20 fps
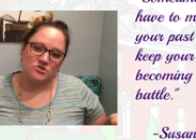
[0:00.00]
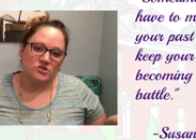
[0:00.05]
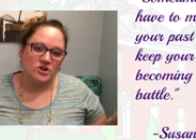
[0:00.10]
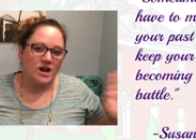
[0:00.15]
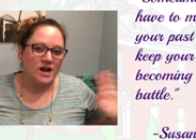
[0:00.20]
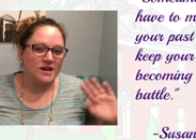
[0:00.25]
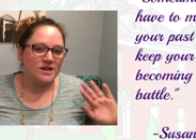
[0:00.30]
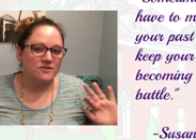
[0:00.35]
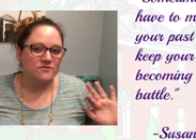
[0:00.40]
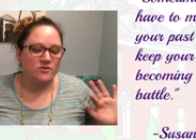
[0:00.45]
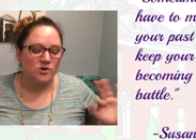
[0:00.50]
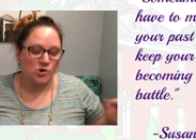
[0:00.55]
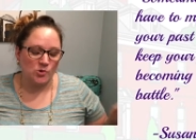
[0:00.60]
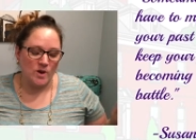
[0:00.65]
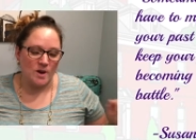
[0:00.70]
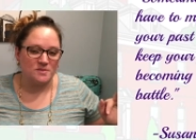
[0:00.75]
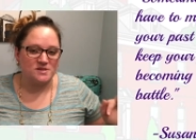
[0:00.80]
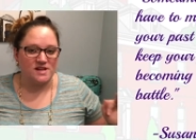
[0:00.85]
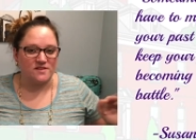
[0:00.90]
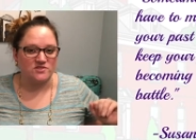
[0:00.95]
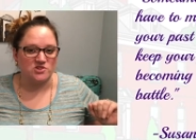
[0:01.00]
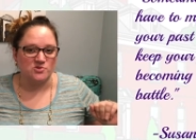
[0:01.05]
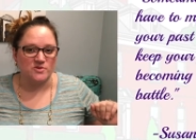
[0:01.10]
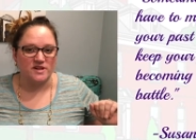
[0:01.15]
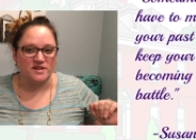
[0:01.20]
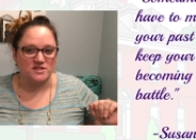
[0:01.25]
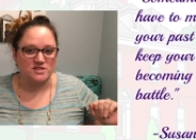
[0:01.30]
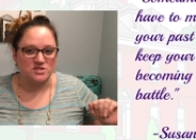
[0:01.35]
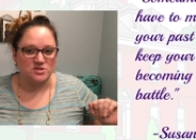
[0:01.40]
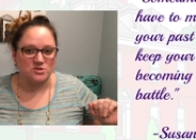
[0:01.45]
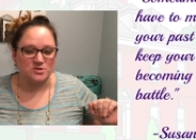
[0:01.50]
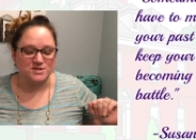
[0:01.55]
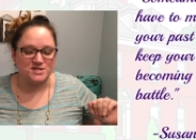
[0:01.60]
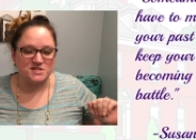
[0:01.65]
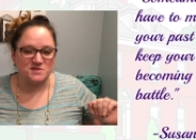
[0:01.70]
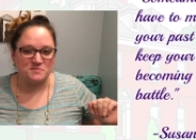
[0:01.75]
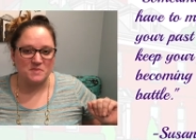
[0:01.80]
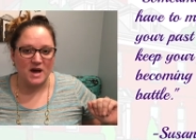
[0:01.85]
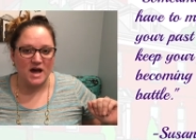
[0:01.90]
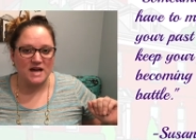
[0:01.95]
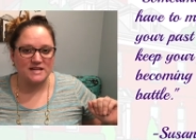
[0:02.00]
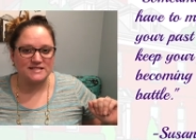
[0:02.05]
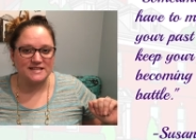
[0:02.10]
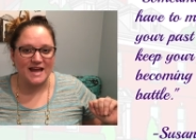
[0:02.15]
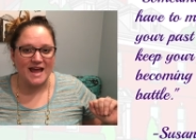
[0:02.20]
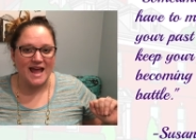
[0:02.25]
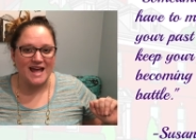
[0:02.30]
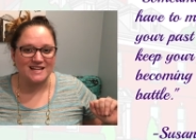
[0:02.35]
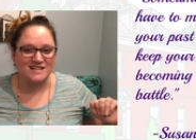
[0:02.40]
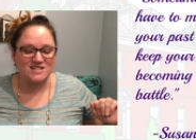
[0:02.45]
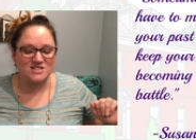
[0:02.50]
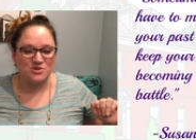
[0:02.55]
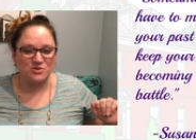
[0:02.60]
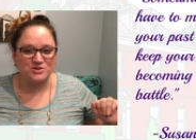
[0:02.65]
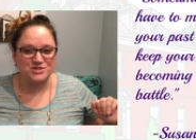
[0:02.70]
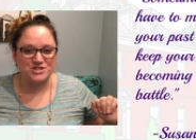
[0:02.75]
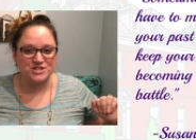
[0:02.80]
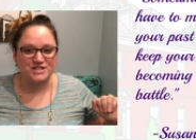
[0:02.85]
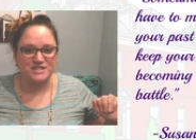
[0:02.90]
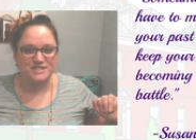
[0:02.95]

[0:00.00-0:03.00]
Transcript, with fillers: are kind of corrupt after you hit a certain spot, and so she